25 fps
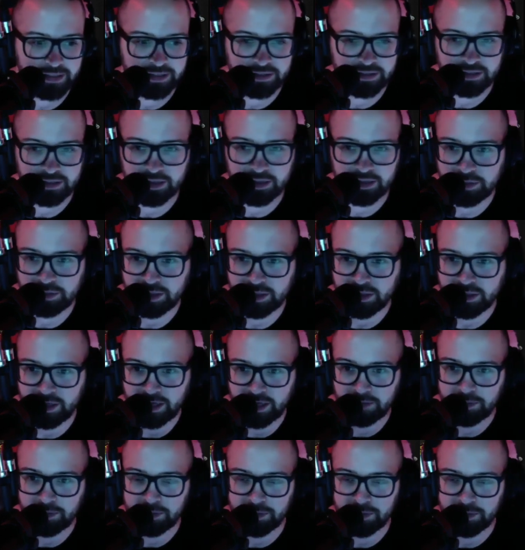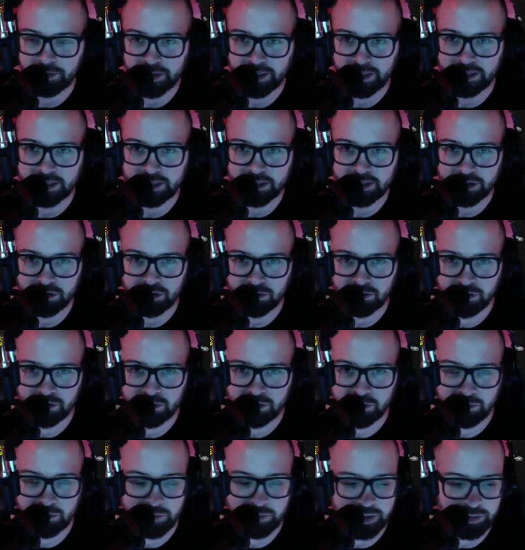There's going to be a lot of people that disagree
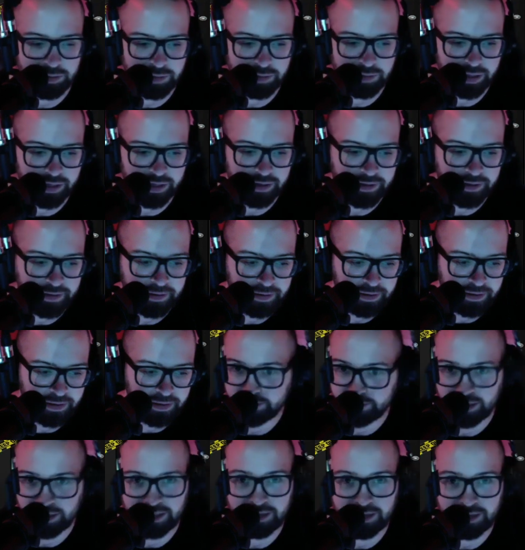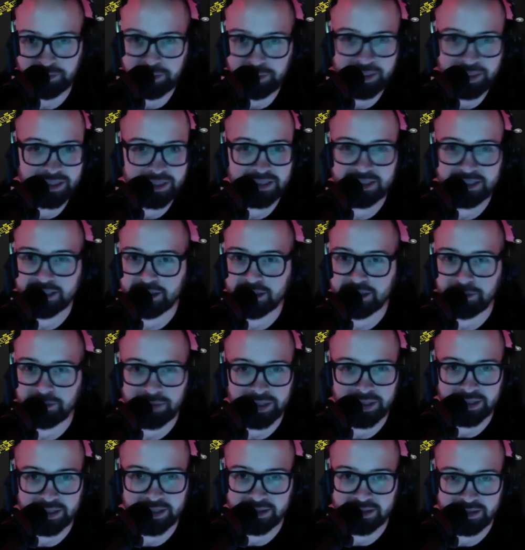with me, but it's an opinion's an
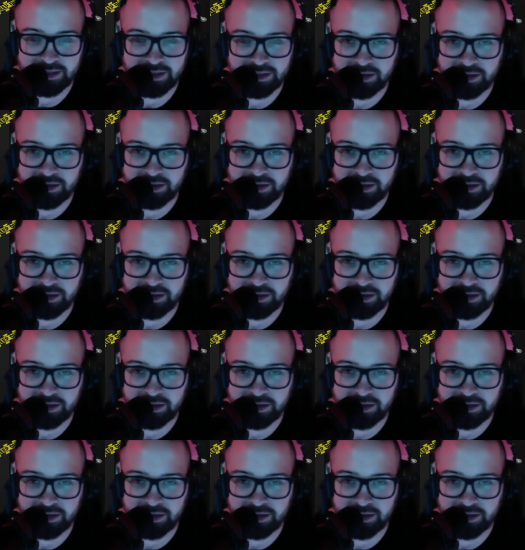opinion.